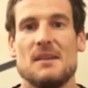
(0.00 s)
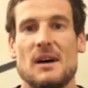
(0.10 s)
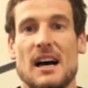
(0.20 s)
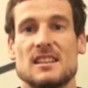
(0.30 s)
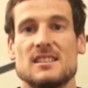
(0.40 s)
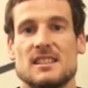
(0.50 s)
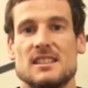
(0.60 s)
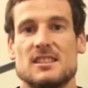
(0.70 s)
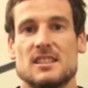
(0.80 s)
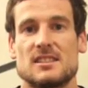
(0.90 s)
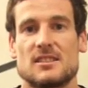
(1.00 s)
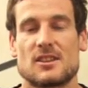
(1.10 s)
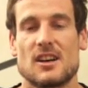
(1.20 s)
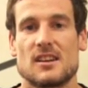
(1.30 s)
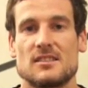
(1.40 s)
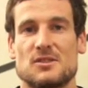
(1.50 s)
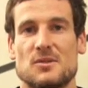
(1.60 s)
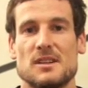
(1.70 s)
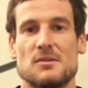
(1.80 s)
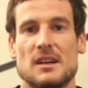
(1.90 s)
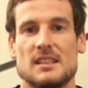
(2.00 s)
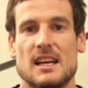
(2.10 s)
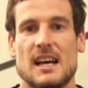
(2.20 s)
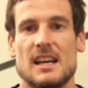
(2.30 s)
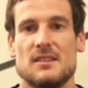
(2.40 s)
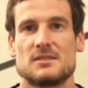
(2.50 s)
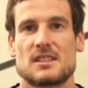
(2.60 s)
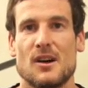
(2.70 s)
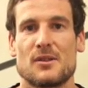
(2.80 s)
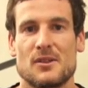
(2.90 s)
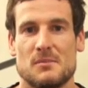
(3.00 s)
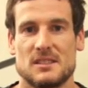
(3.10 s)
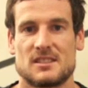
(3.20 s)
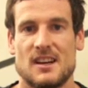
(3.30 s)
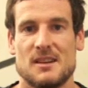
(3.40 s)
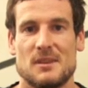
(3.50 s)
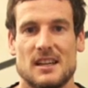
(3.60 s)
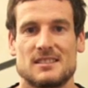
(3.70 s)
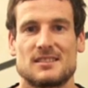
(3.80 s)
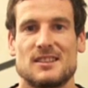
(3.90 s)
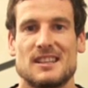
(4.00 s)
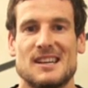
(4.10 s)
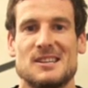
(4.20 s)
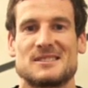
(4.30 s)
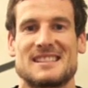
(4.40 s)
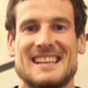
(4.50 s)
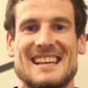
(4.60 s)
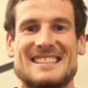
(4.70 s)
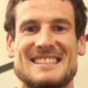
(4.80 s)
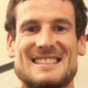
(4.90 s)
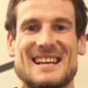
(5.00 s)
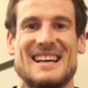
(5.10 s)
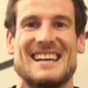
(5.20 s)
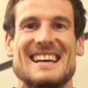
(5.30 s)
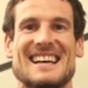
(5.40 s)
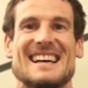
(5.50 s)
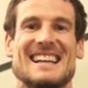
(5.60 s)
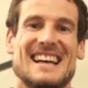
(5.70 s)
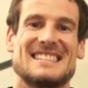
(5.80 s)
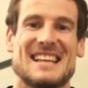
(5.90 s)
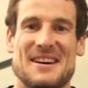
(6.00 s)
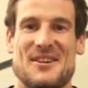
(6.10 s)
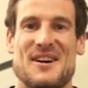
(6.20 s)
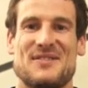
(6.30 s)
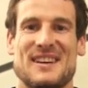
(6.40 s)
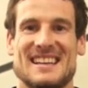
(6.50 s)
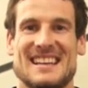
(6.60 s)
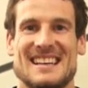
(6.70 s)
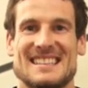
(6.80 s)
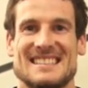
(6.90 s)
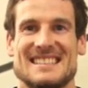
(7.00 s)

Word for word: Um, I actually just got on Twitter one day and was going through my timeline and saw that I was selected, so that's how I found out.